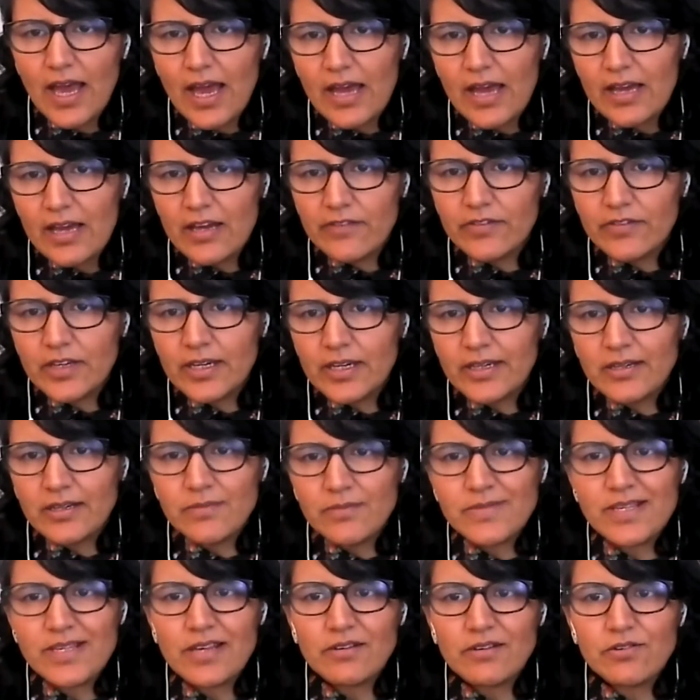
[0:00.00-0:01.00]
have
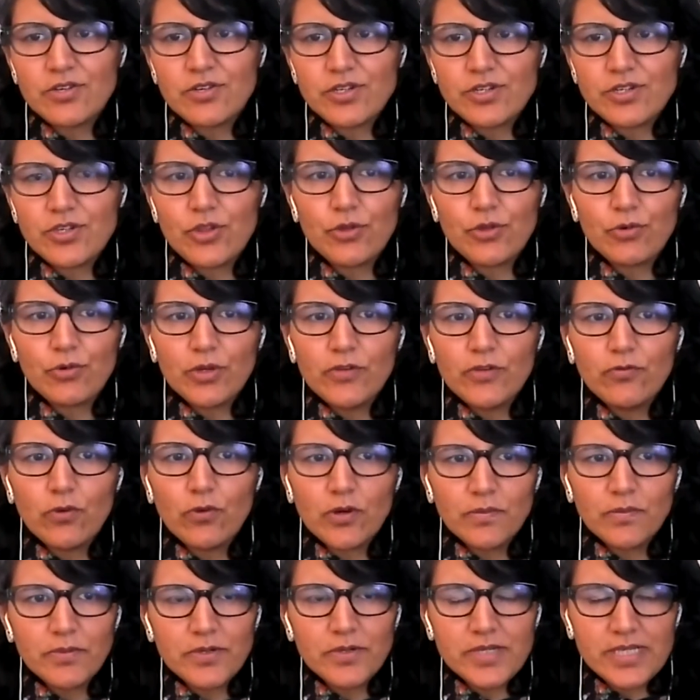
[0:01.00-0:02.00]
incomes that are just
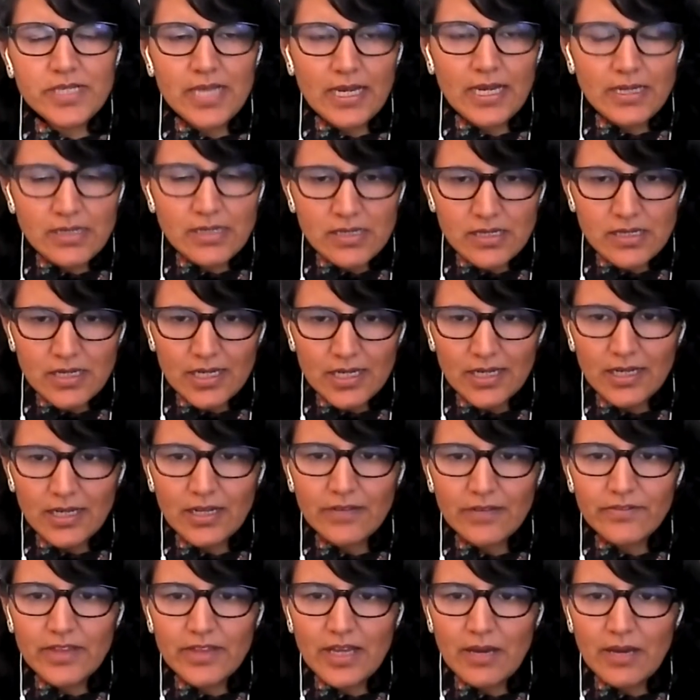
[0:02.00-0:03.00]
34%
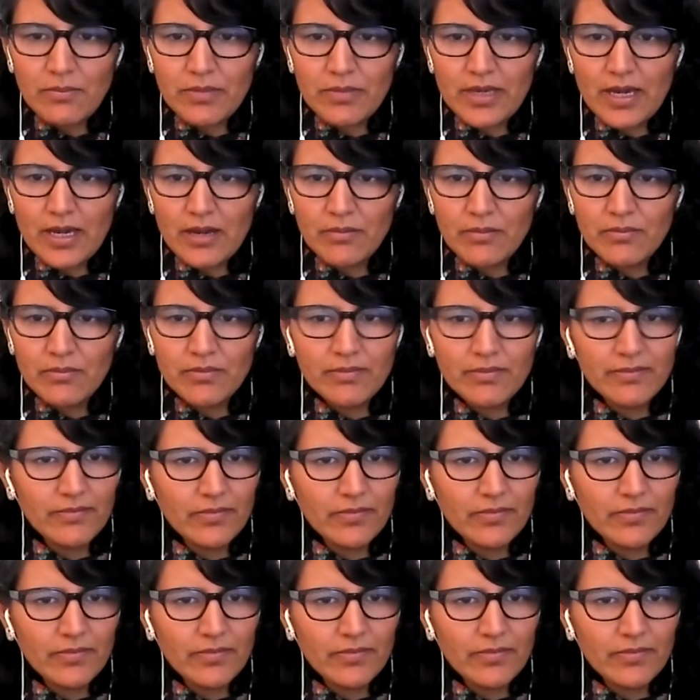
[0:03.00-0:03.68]
of the MBM,